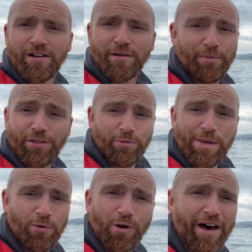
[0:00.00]
but the wee
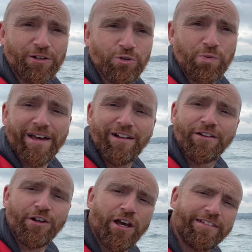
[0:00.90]
boat handles well.
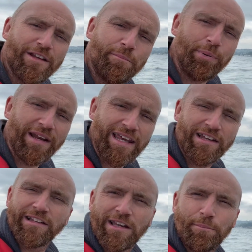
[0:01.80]
Now it didn't plane
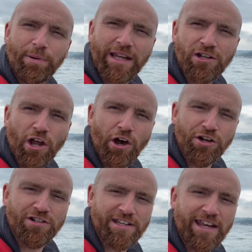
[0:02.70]
out
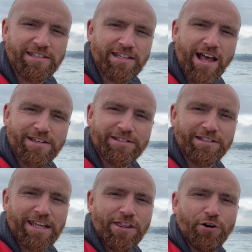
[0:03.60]
as nice as the
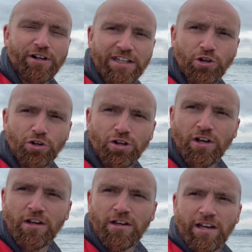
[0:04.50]
T32.
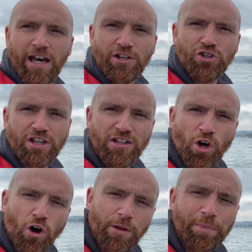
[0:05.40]
It just didn't go
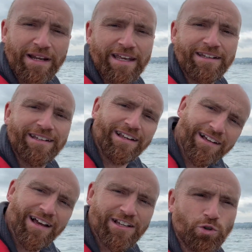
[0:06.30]
on the plane
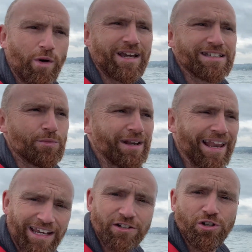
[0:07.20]
as quick as I would
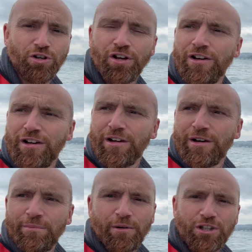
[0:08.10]
like it to,
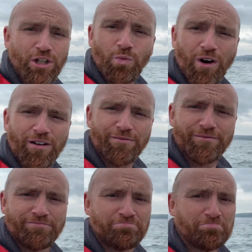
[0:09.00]
but you know what,
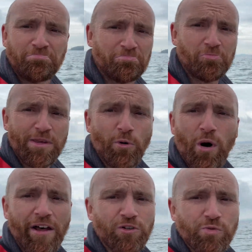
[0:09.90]
the wee boat
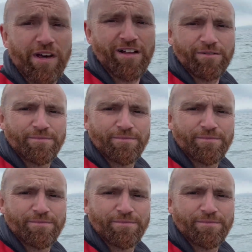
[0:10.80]
handles well.